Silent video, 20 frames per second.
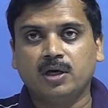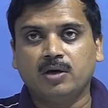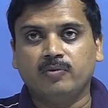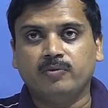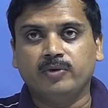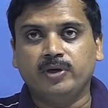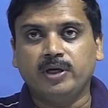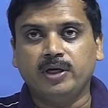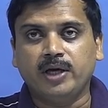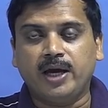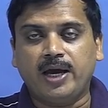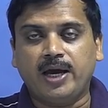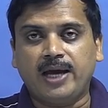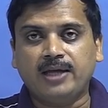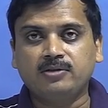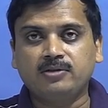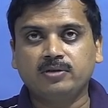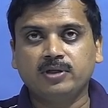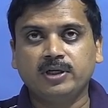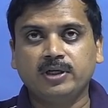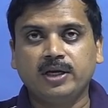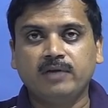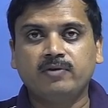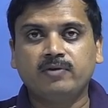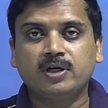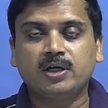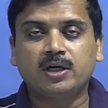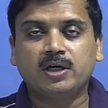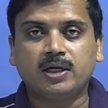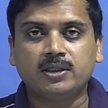we actually never
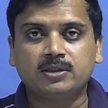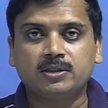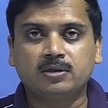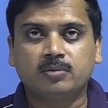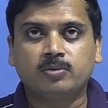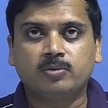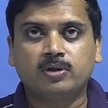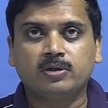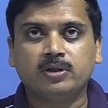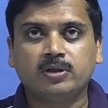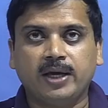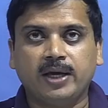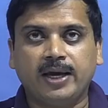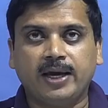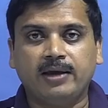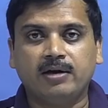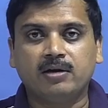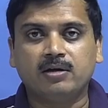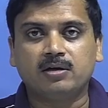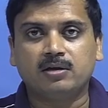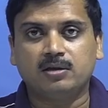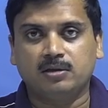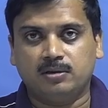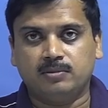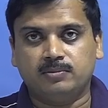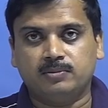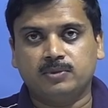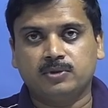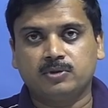touched upon error term.